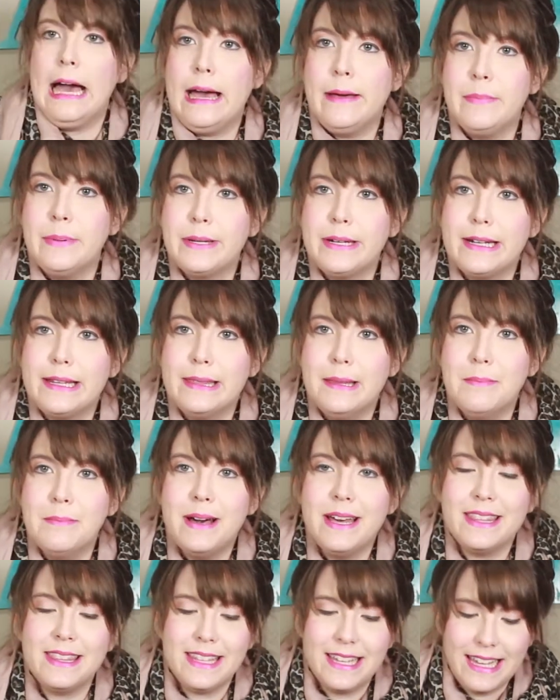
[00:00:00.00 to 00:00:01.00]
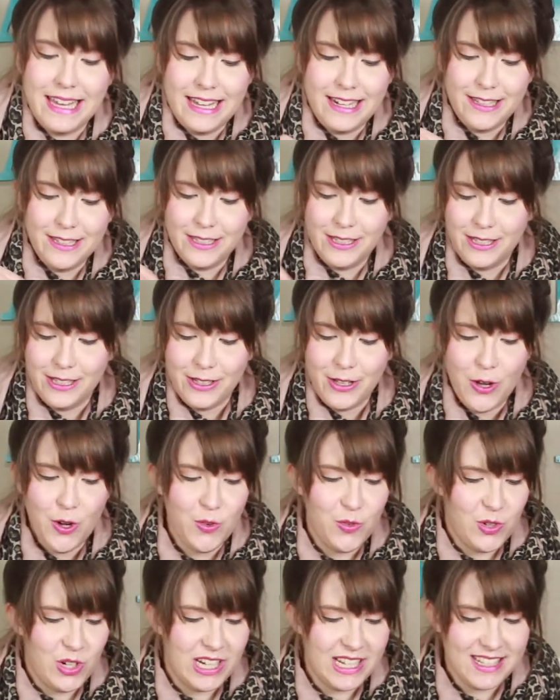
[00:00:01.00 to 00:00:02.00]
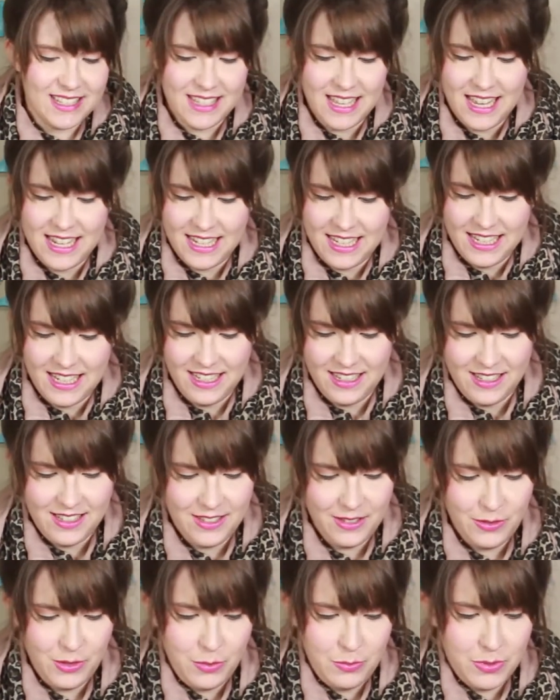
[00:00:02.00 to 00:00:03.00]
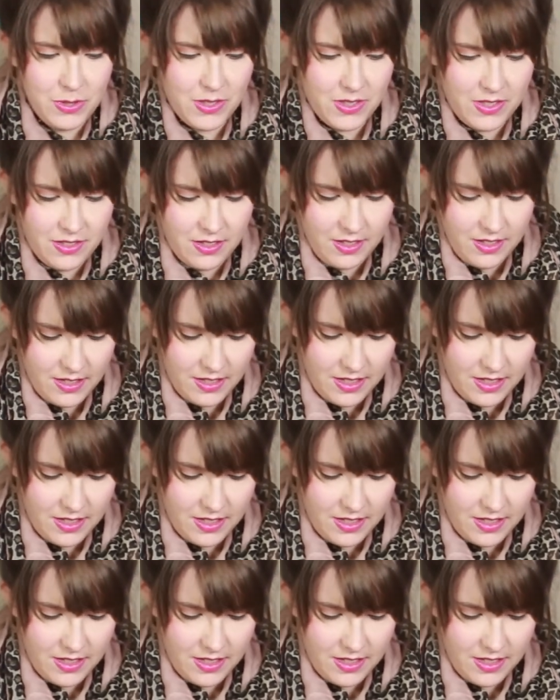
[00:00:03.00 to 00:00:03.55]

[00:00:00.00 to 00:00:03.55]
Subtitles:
I put it in the month. I got a little overexcited. Whoops.